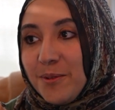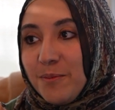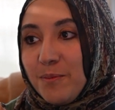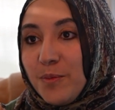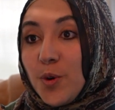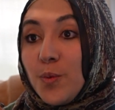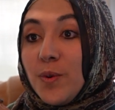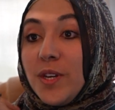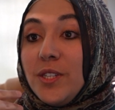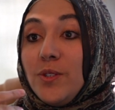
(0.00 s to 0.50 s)

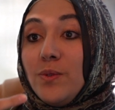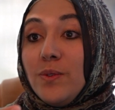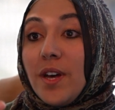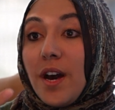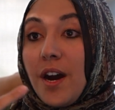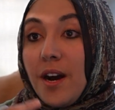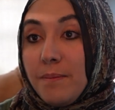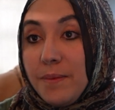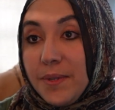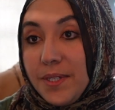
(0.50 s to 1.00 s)
But we do the
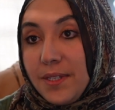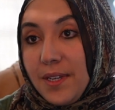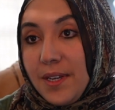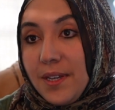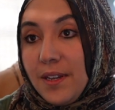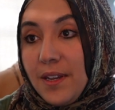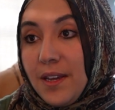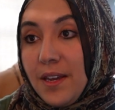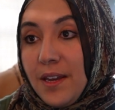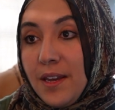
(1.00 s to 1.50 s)
opposite.
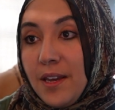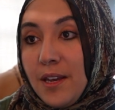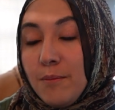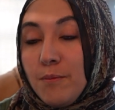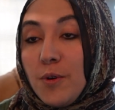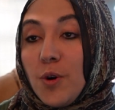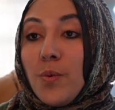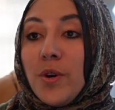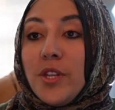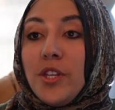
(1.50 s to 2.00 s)

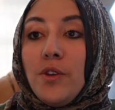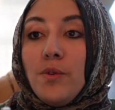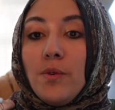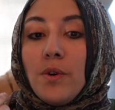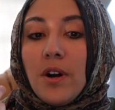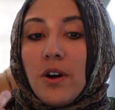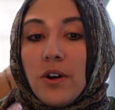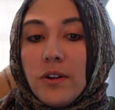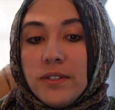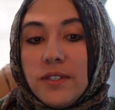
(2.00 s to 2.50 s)
But when you
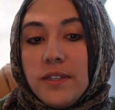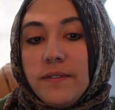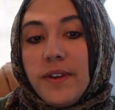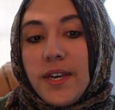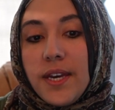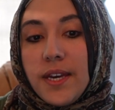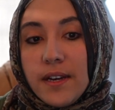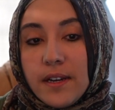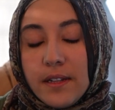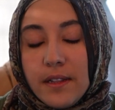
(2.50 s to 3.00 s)

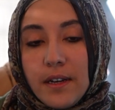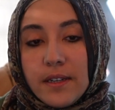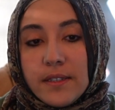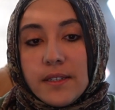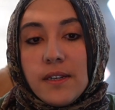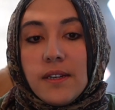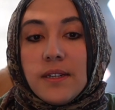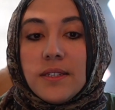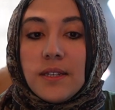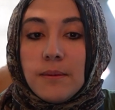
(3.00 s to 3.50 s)
cultivate ikhlas,
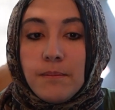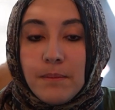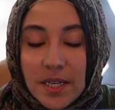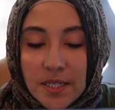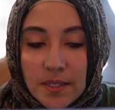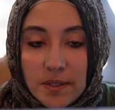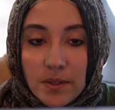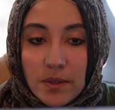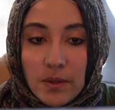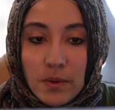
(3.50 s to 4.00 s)
and it's a
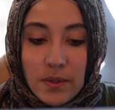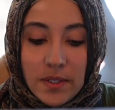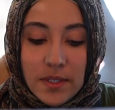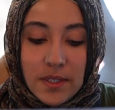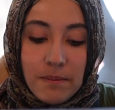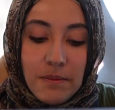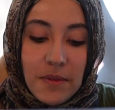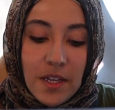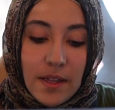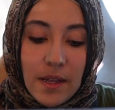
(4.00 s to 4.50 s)
muscle, it's
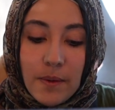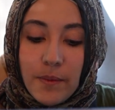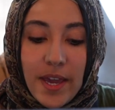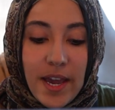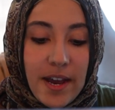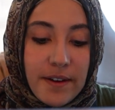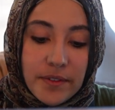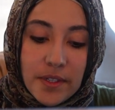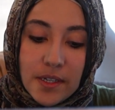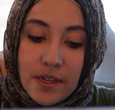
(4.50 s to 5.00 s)
something that we
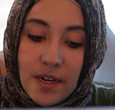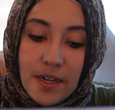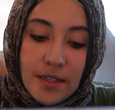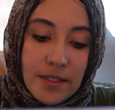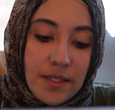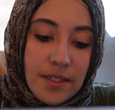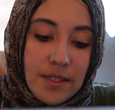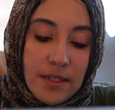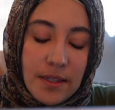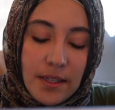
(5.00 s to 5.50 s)
have to
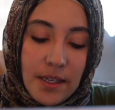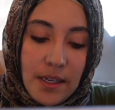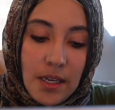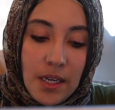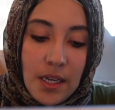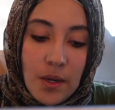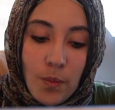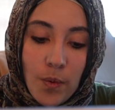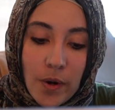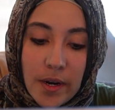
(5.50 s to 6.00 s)

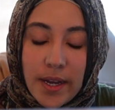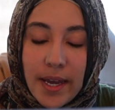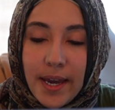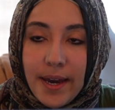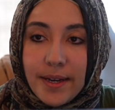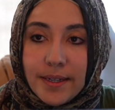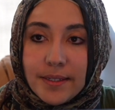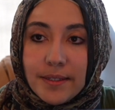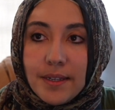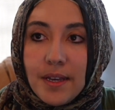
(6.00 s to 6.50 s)
constantly work
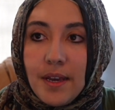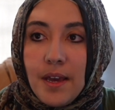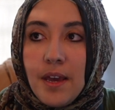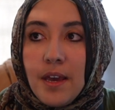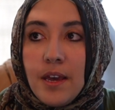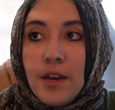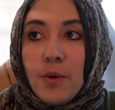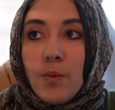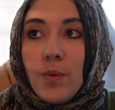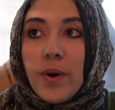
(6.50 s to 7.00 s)
at,
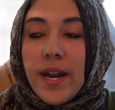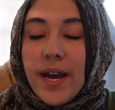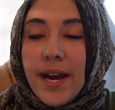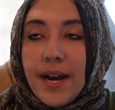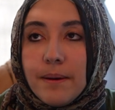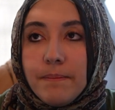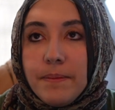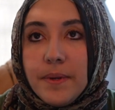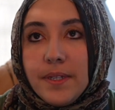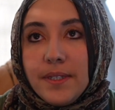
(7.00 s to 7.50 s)
what
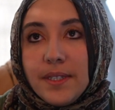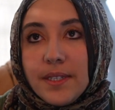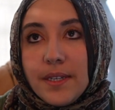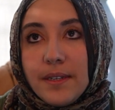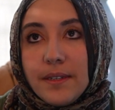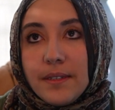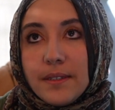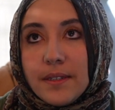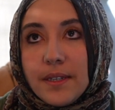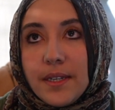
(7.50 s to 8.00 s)
happens
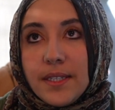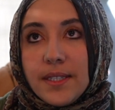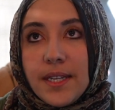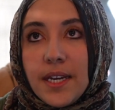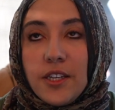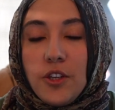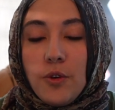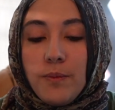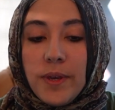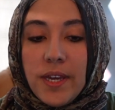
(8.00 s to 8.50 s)
is
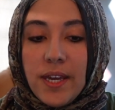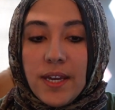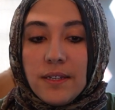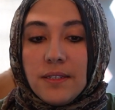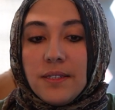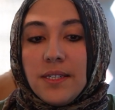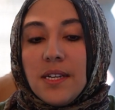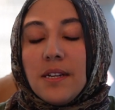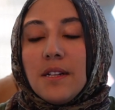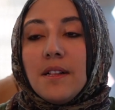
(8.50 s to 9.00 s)
that you
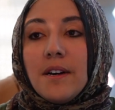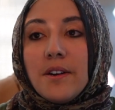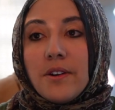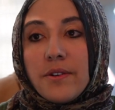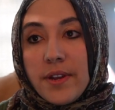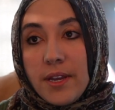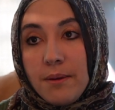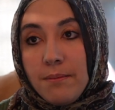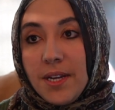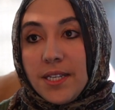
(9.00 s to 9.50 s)
begin
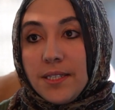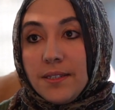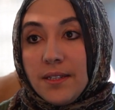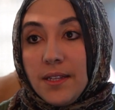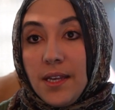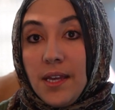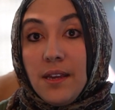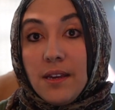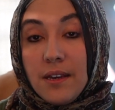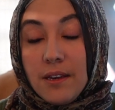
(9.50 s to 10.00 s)
decluttering
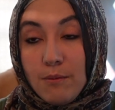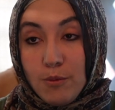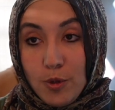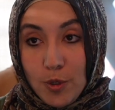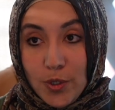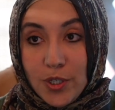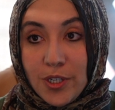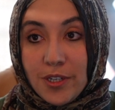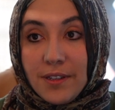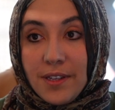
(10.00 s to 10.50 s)
mentally,
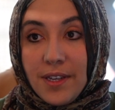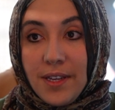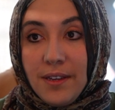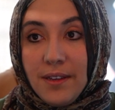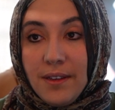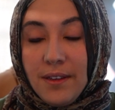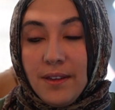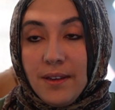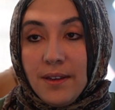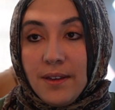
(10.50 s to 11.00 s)
emotionally,
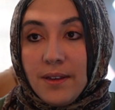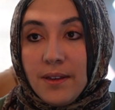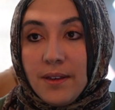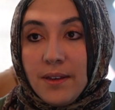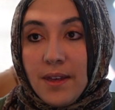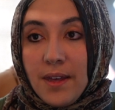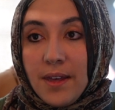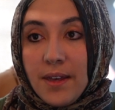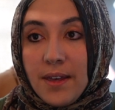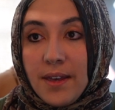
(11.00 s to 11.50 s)

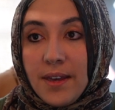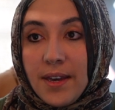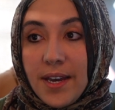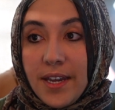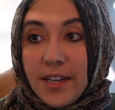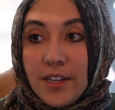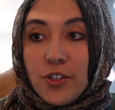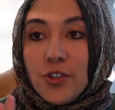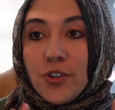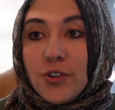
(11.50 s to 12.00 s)

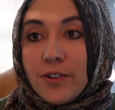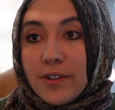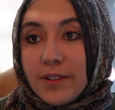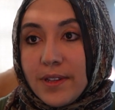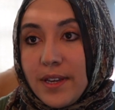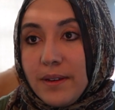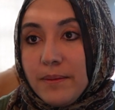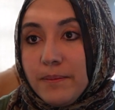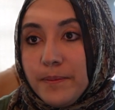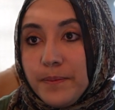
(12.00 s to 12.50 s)
and
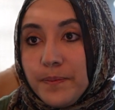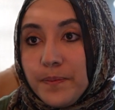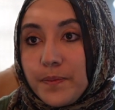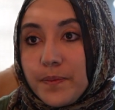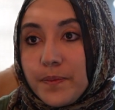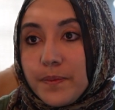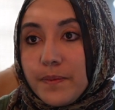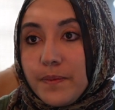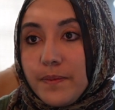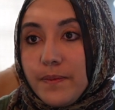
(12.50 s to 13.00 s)
internally
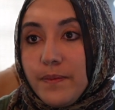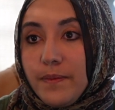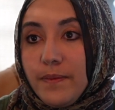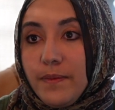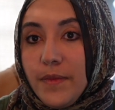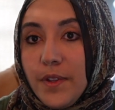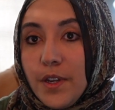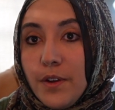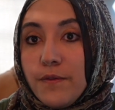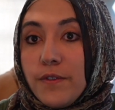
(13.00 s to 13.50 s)

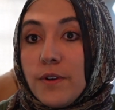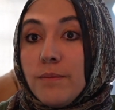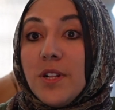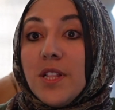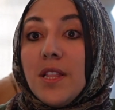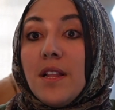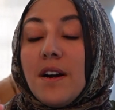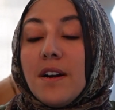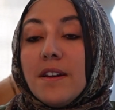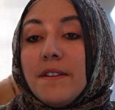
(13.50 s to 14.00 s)
from a
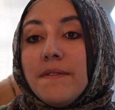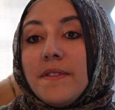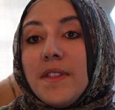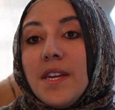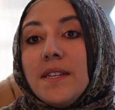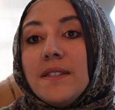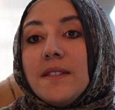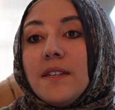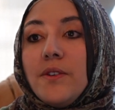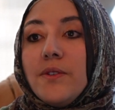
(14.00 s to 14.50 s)
lot of
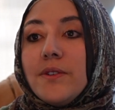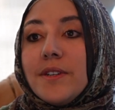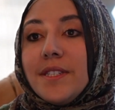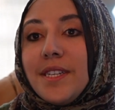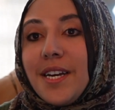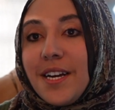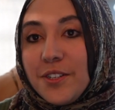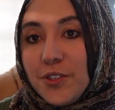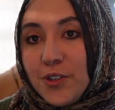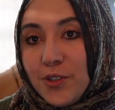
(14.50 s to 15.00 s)
things that you're
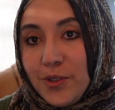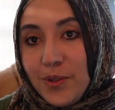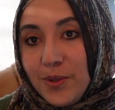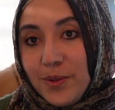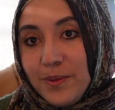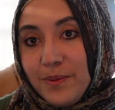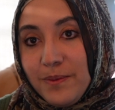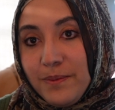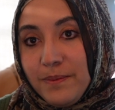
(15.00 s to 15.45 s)
attached to.